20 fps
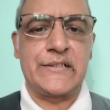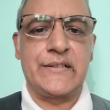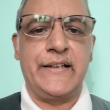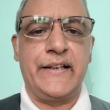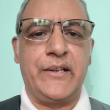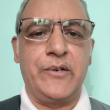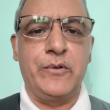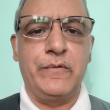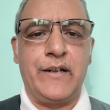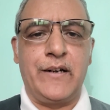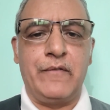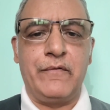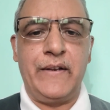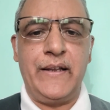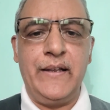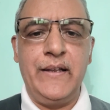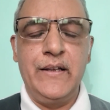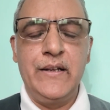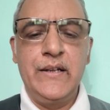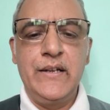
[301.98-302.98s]
is like, when
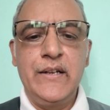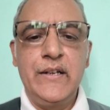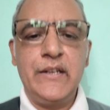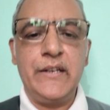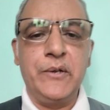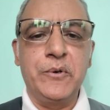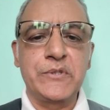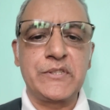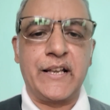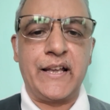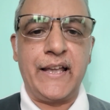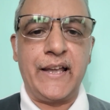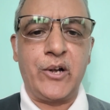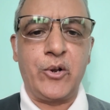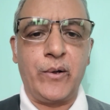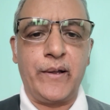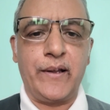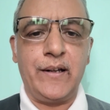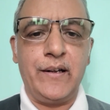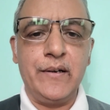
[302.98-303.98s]
we use a
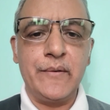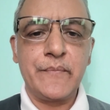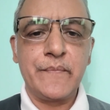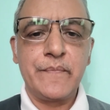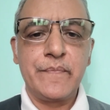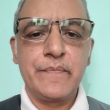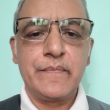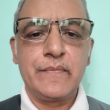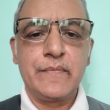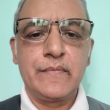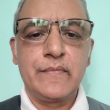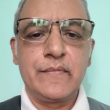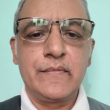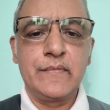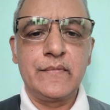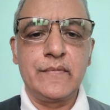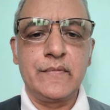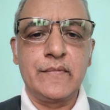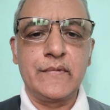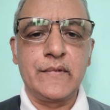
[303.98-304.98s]
hair oil,
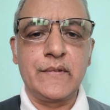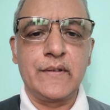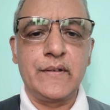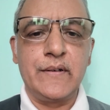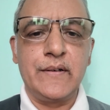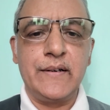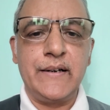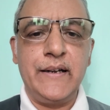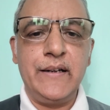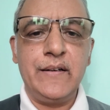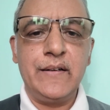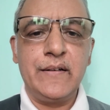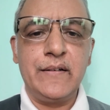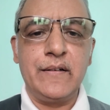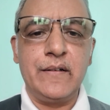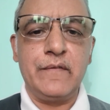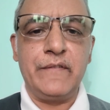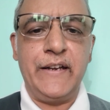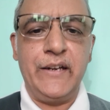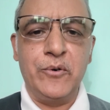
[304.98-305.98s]

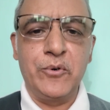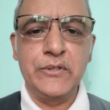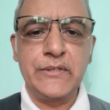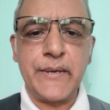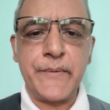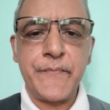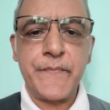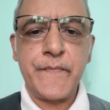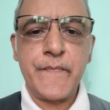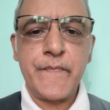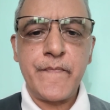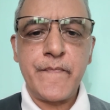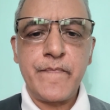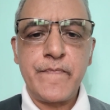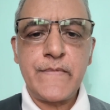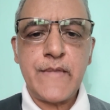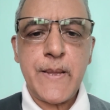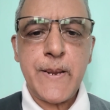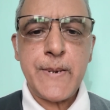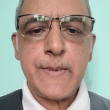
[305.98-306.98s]
right? We know the
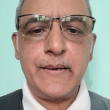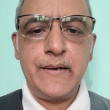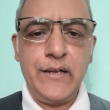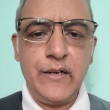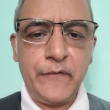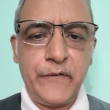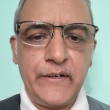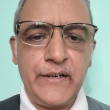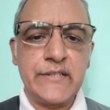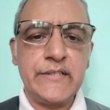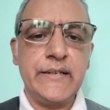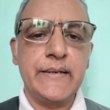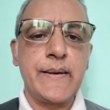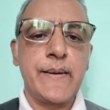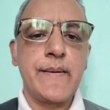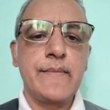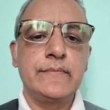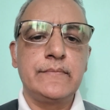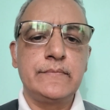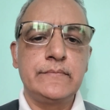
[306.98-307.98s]
difference
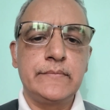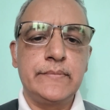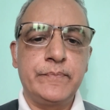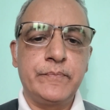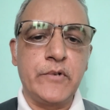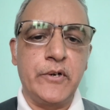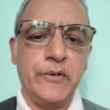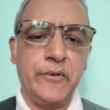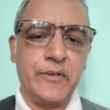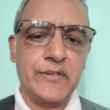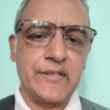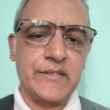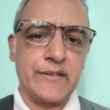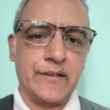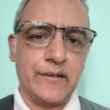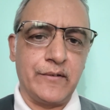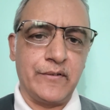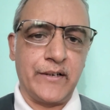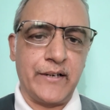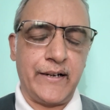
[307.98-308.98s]
it produces
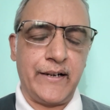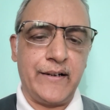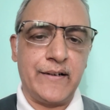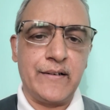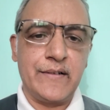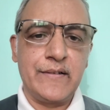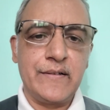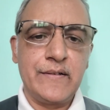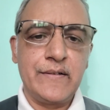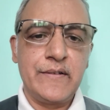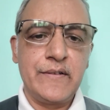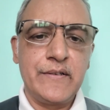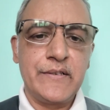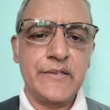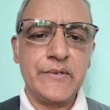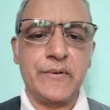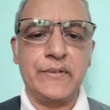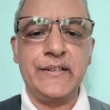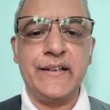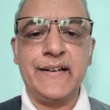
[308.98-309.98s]
on our head.
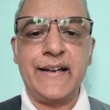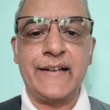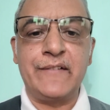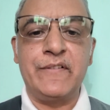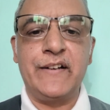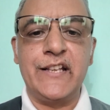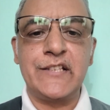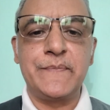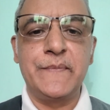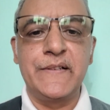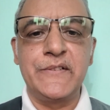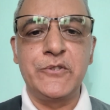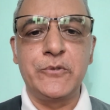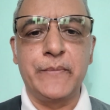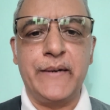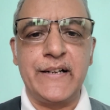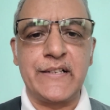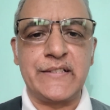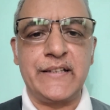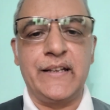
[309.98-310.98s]
So in the advertisements, you
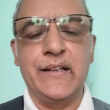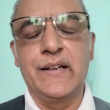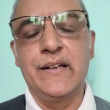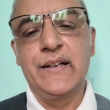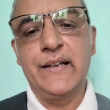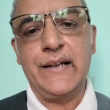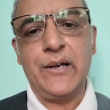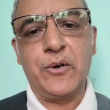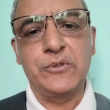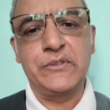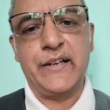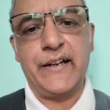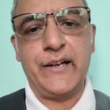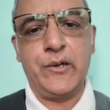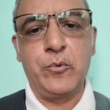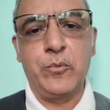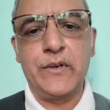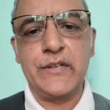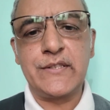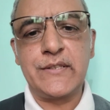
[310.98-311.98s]
might see how the
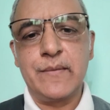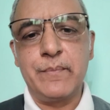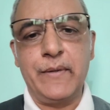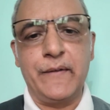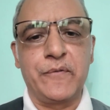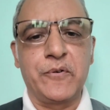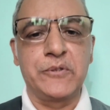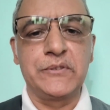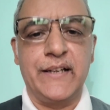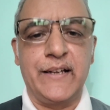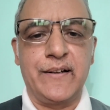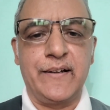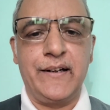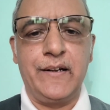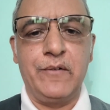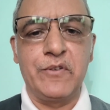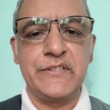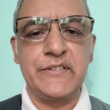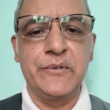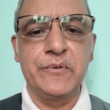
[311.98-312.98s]
head was before the hair
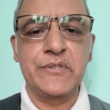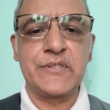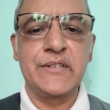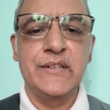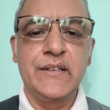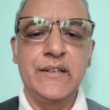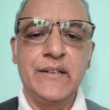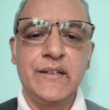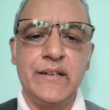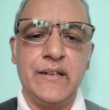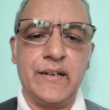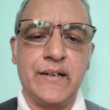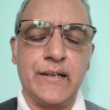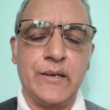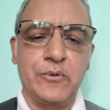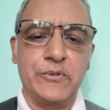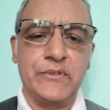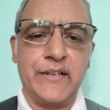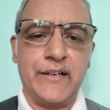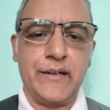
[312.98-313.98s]
oil was used and
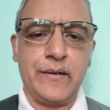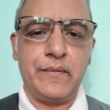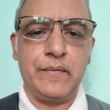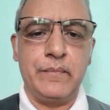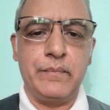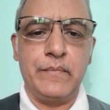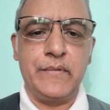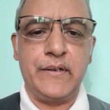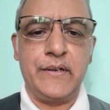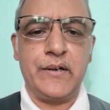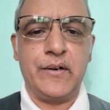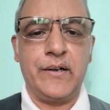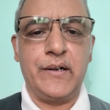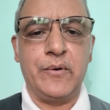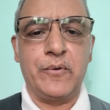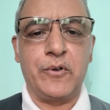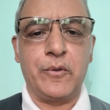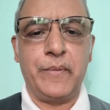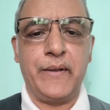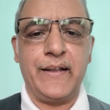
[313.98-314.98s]
how the head turned
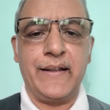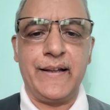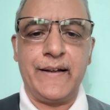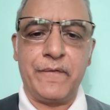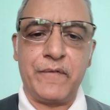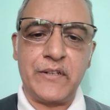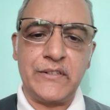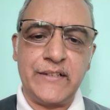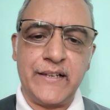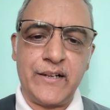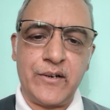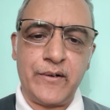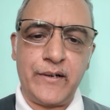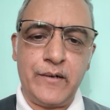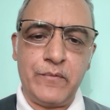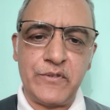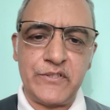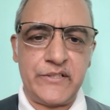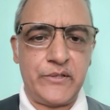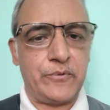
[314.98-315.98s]
out to be after the hair
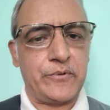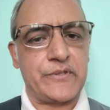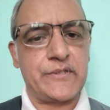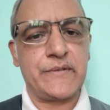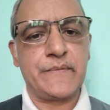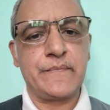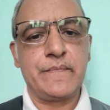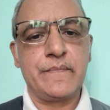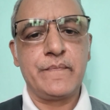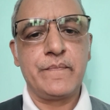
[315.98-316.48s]
oil was used.